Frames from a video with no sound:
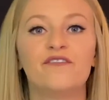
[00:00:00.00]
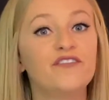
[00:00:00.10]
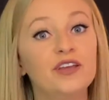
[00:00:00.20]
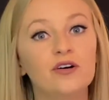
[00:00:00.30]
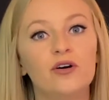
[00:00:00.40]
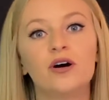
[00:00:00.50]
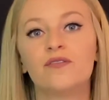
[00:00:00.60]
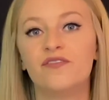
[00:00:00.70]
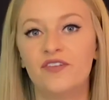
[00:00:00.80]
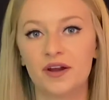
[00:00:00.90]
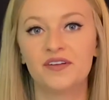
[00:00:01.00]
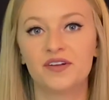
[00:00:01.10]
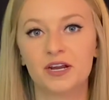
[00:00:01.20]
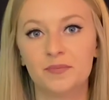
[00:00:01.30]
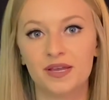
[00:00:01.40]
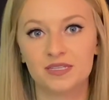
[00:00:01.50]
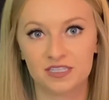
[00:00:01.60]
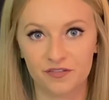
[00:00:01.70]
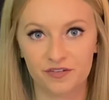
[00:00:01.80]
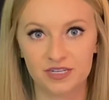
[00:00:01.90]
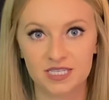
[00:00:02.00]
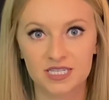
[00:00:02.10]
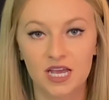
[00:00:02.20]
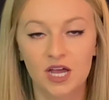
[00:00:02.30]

feel a very, very big difference,